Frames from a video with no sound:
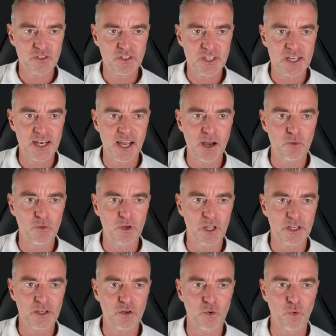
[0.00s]
see now
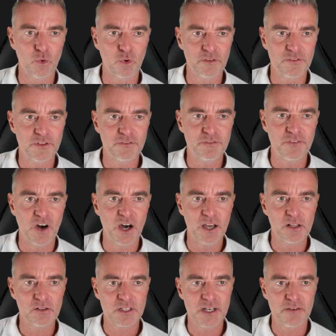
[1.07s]
like all of the
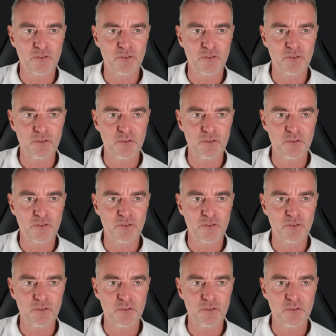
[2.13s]
files and